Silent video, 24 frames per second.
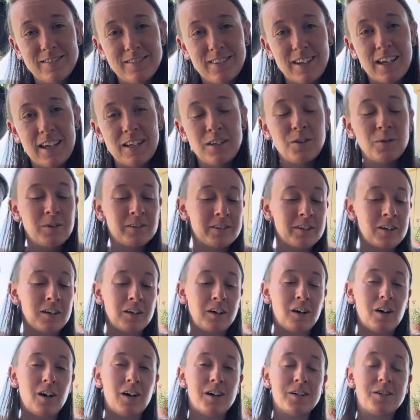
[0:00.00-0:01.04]
and doing it
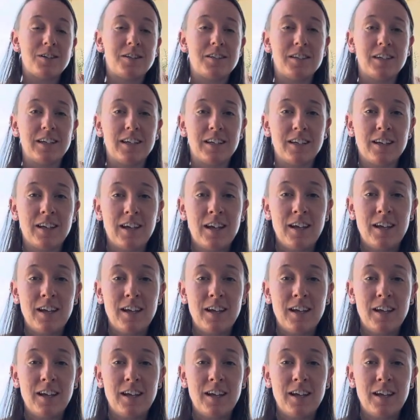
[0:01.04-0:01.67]
unconsciously